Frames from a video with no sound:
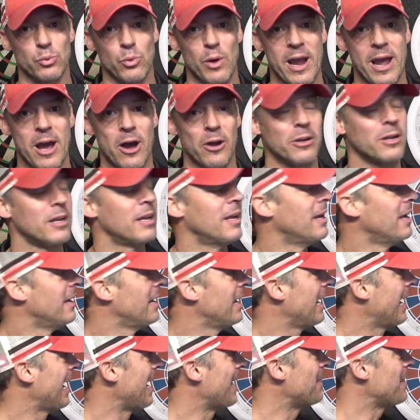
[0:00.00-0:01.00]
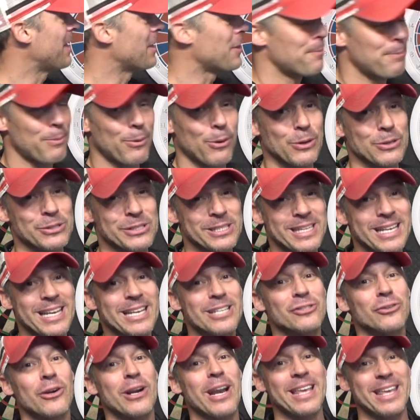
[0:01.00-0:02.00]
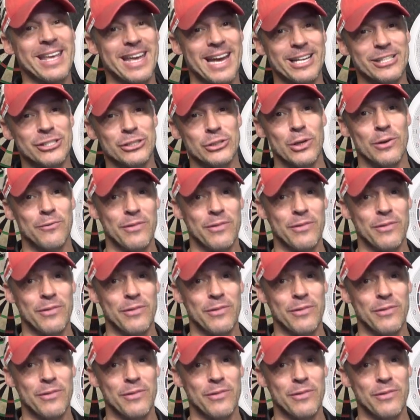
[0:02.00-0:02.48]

round and the other person is trying to catch you.